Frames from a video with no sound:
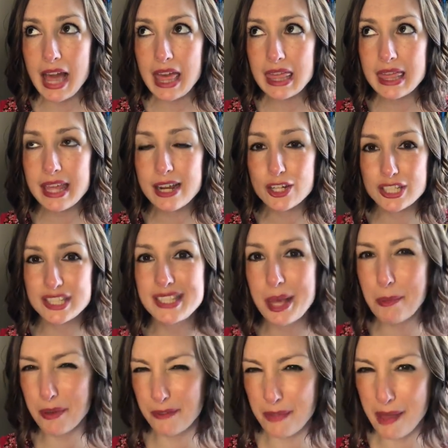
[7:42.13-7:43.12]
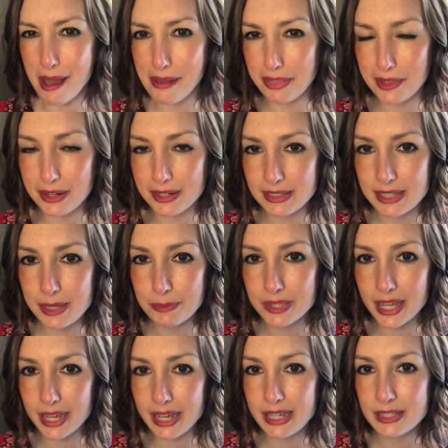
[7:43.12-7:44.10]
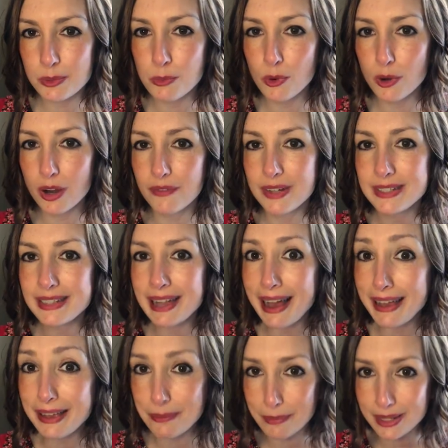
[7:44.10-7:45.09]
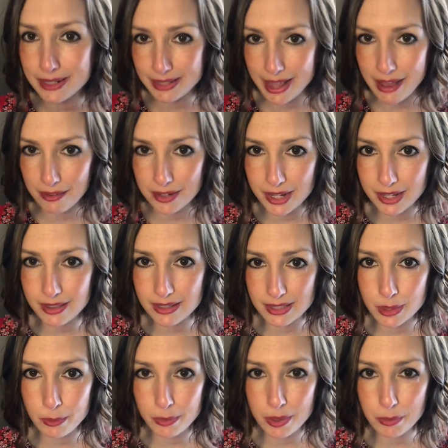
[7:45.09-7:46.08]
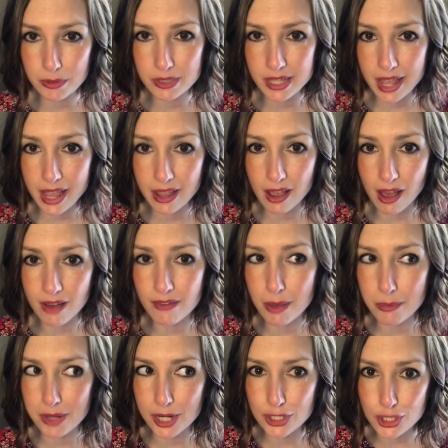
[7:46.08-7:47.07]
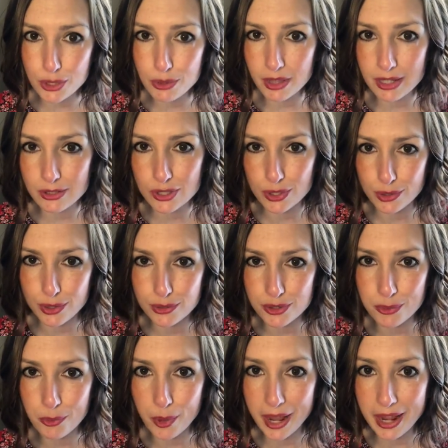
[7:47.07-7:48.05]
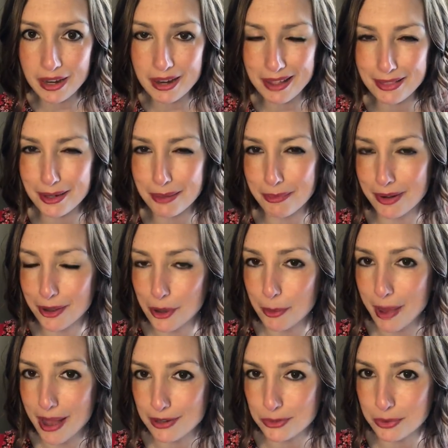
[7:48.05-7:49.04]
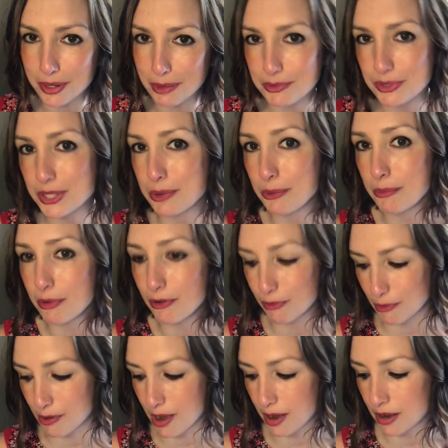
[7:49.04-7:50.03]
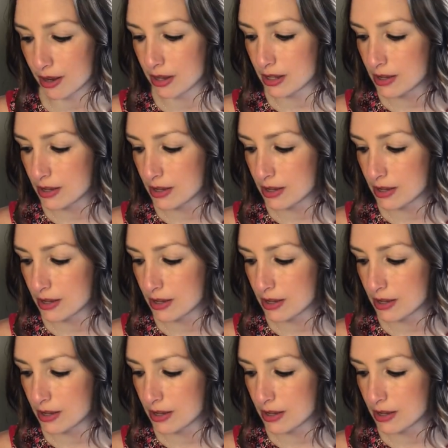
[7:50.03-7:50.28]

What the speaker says: there's some of that seems like it's more of a diet mentality that some people take of I'm going to do this to lose some weight and then I'm going to go back to what I was doing before.